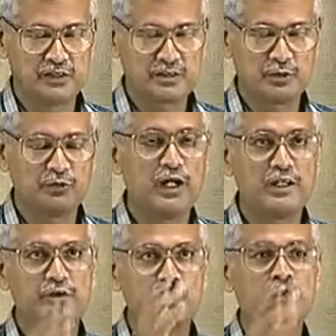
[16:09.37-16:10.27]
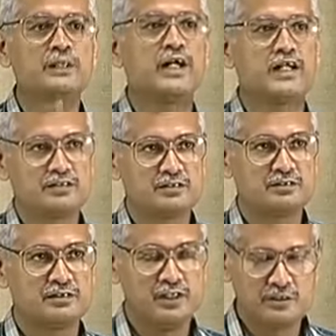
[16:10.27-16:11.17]
So while doing that,
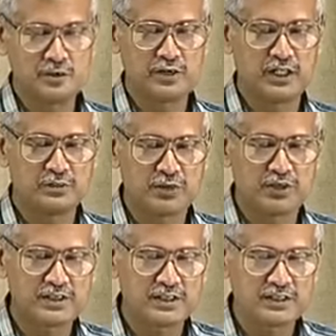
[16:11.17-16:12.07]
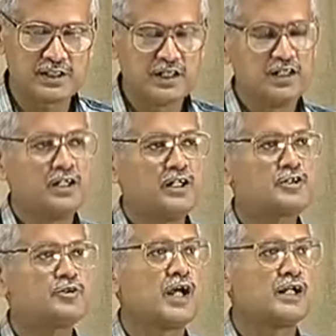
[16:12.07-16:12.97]
in doing that process, it
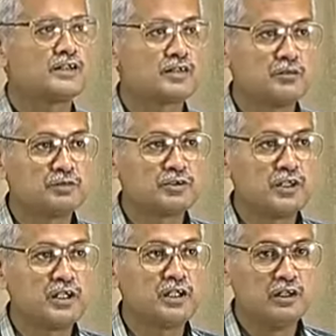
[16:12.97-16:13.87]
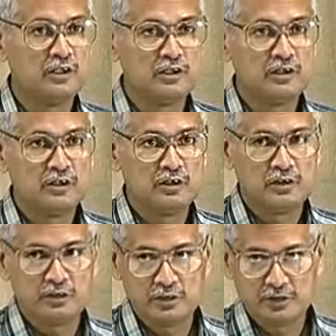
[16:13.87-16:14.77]
could either come to the
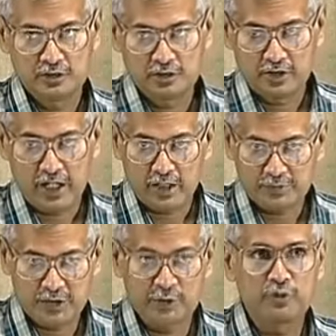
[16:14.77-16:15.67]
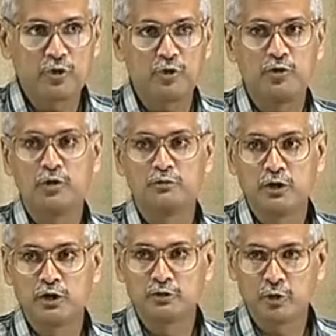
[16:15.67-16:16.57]
absolute
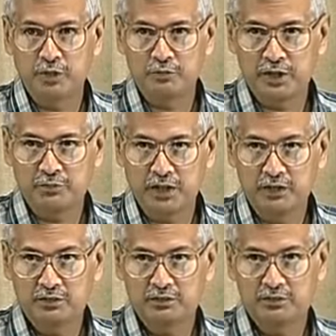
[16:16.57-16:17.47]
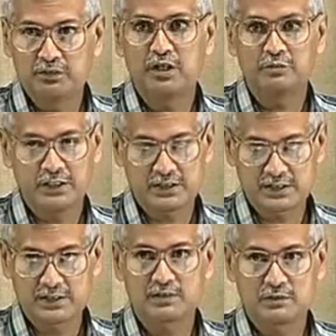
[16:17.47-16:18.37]
global minima, I mean
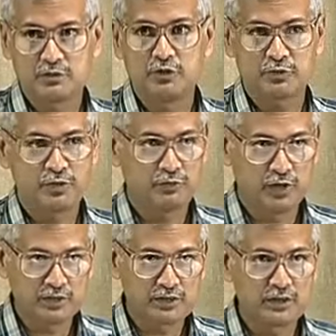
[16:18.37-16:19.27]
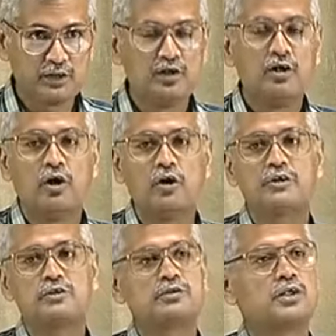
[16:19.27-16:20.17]
that's what we want, or
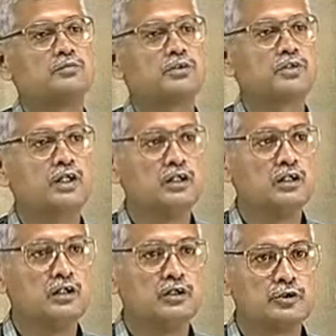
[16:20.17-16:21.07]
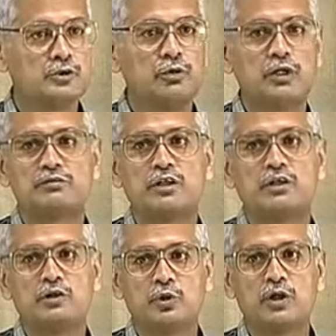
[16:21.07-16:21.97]
it could come to one of the
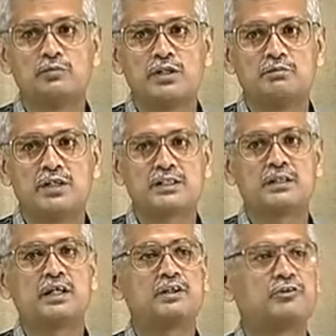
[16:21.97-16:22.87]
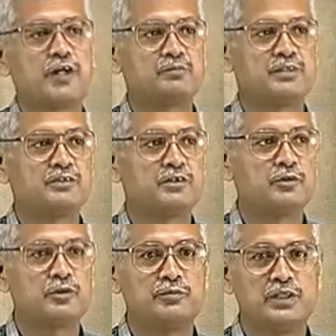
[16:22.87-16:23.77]
local minimas and get trapped into the
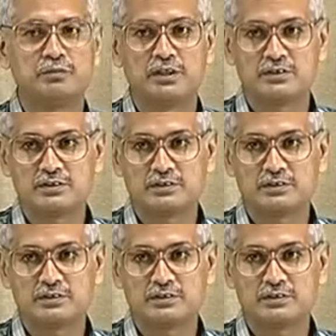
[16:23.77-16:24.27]
local minimas.